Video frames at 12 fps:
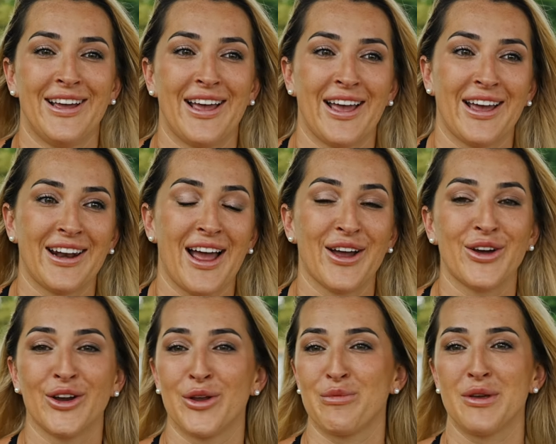And I
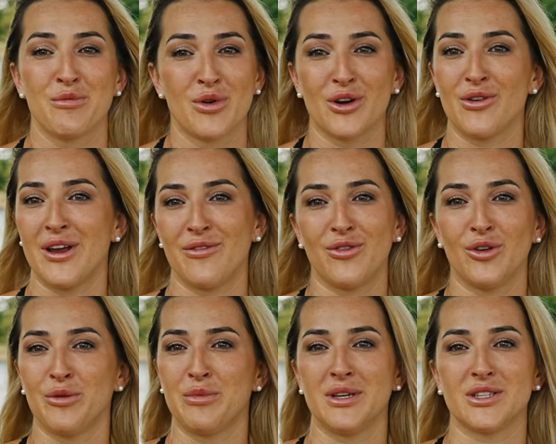couldn't be more grateful
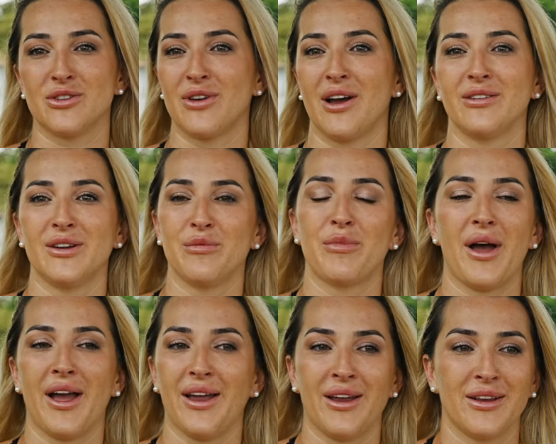to be surrounded
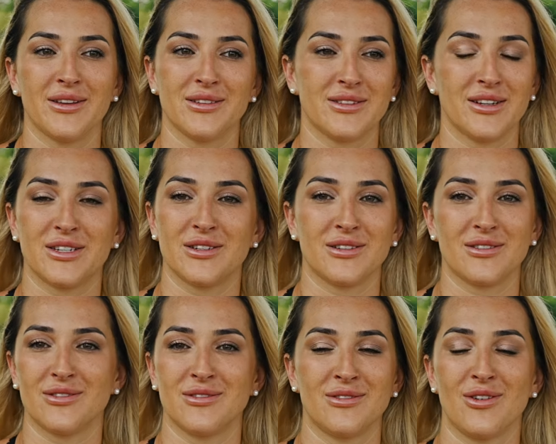by such
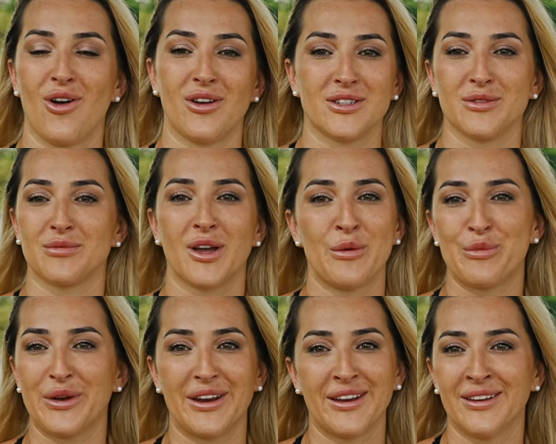awesome
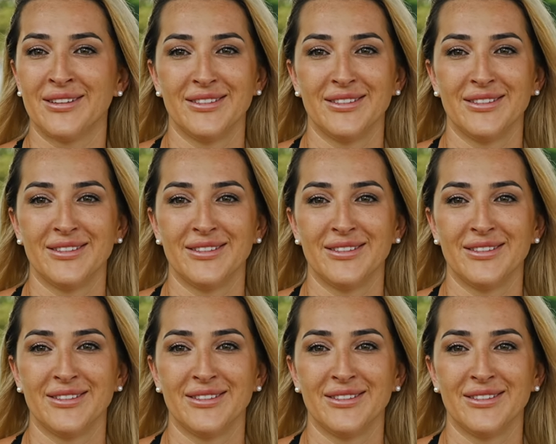company.